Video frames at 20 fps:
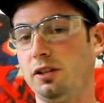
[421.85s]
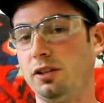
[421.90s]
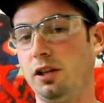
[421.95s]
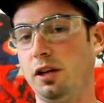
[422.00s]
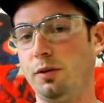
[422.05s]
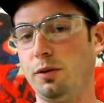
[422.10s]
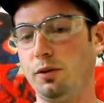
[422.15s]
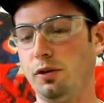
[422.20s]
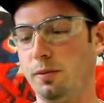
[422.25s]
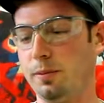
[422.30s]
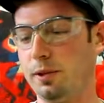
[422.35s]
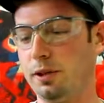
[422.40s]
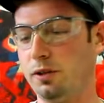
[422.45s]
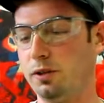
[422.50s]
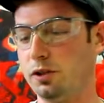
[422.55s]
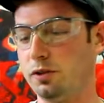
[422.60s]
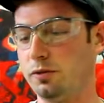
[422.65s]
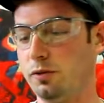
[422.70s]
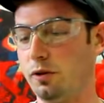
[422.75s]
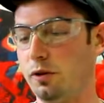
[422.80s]
that I would normally
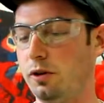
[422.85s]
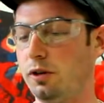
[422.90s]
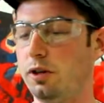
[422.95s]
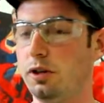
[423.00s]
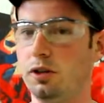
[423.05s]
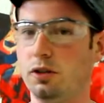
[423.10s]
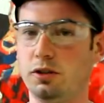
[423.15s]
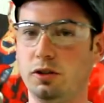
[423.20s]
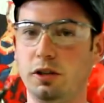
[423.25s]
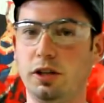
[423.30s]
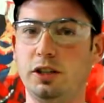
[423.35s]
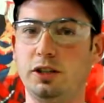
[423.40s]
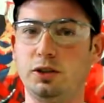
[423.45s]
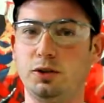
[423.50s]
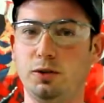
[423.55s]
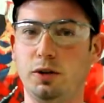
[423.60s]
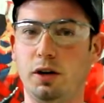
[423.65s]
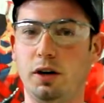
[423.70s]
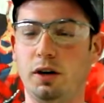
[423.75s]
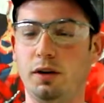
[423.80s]
use it for. So let's
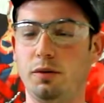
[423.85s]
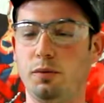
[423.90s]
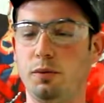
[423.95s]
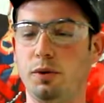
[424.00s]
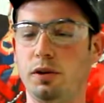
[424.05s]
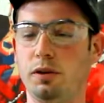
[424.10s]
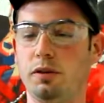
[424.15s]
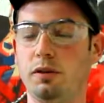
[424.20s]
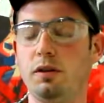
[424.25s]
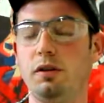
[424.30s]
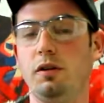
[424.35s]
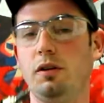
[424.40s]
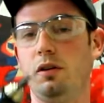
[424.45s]
try with